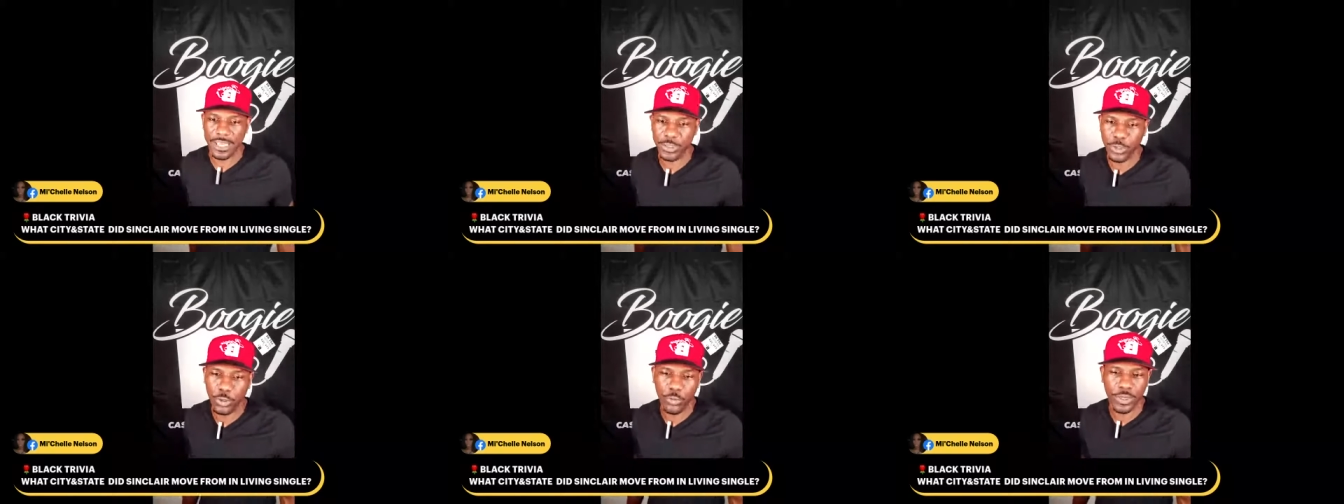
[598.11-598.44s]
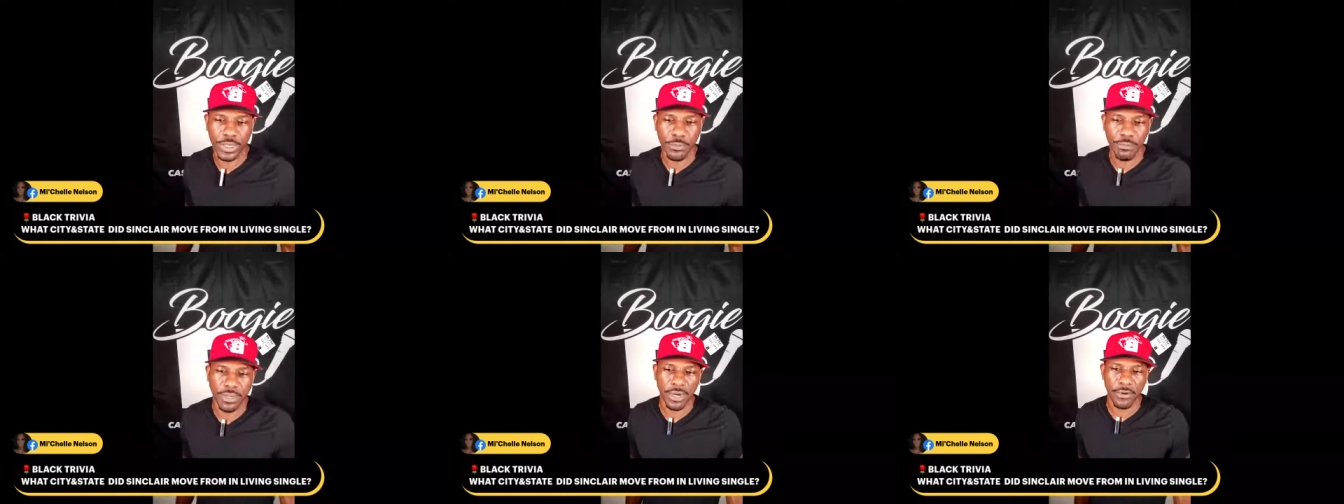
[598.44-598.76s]
I know
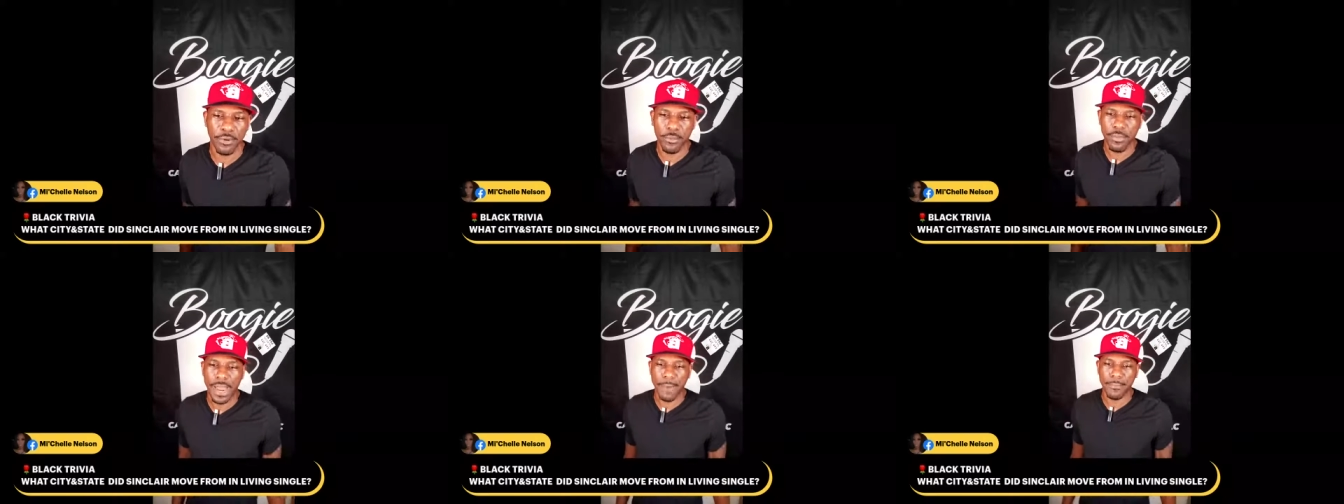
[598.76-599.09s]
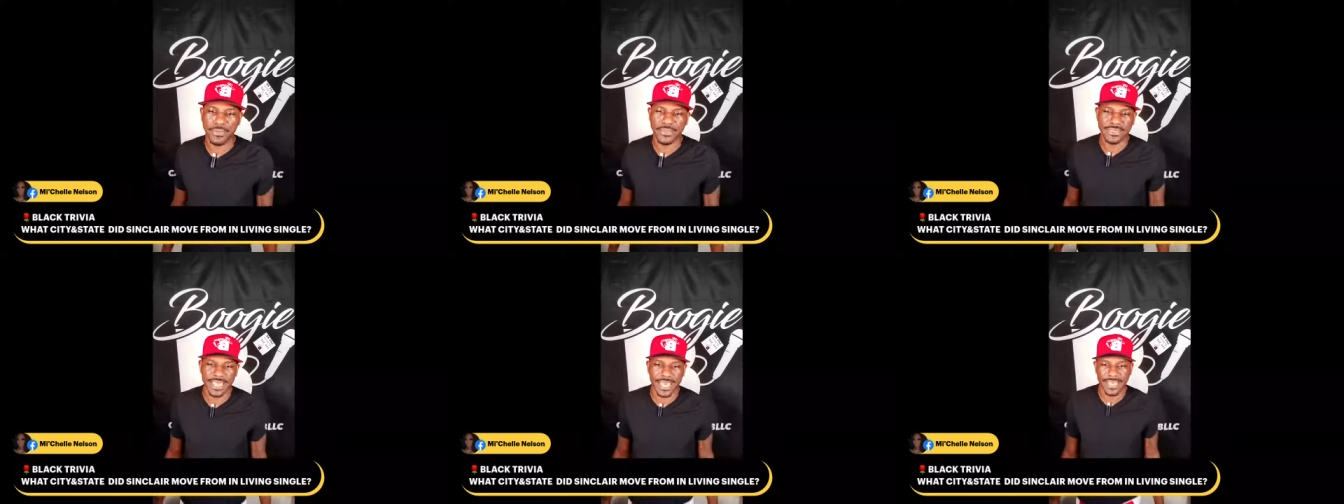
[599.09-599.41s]
where the Mary
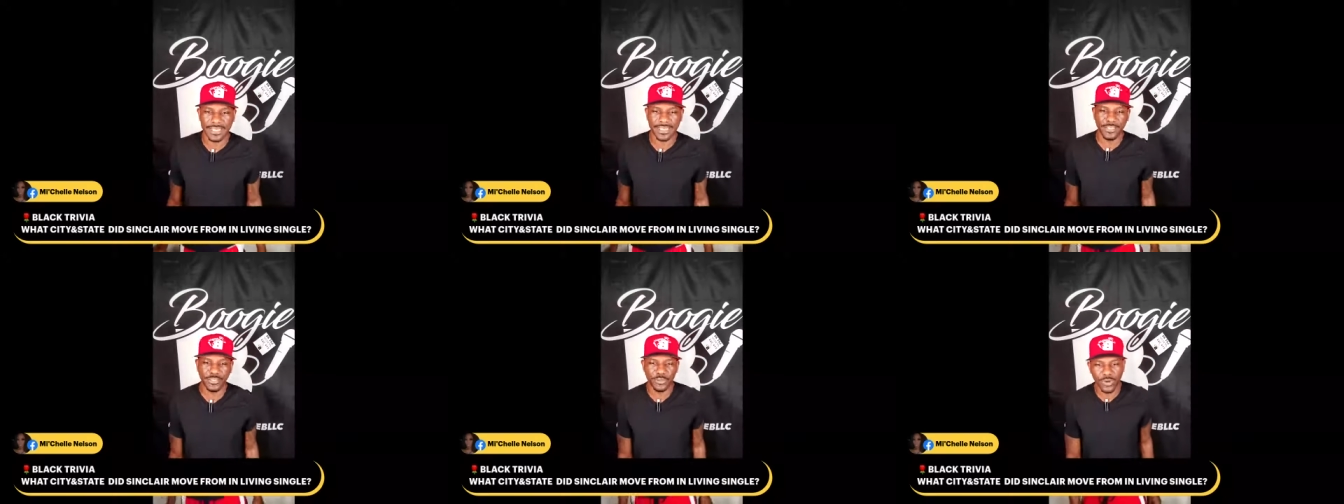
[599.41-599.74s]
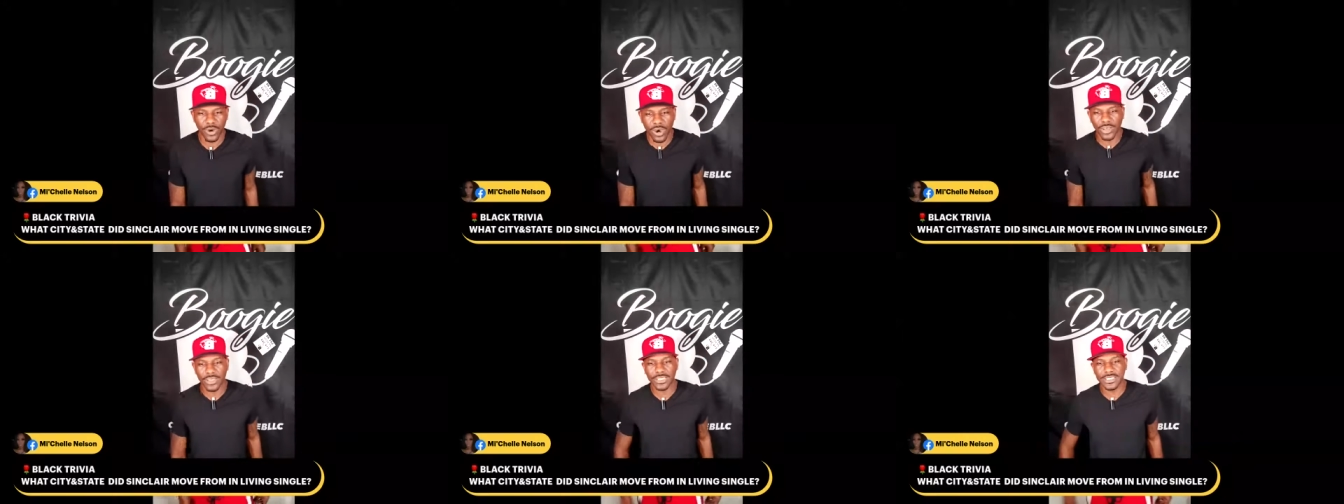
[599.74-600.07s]
Poppins at in
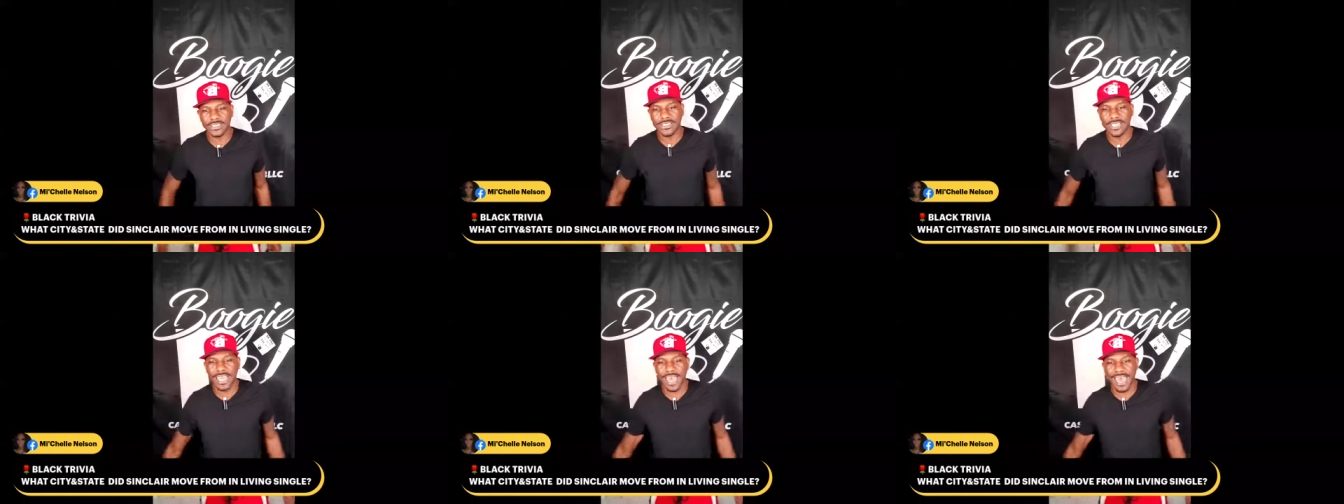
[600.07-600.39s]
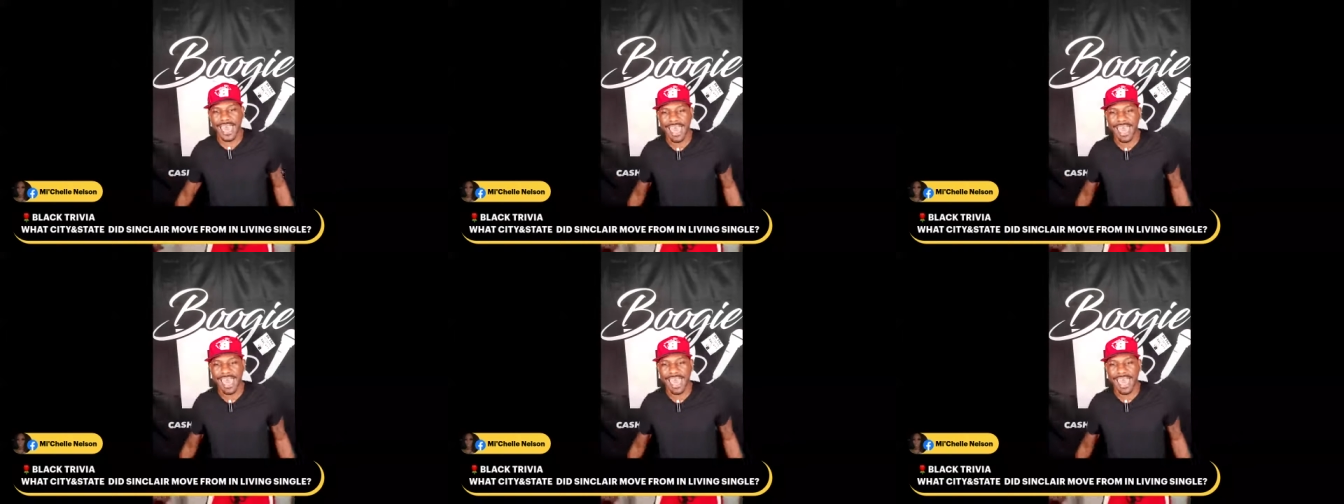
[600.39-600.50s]
New Orleans.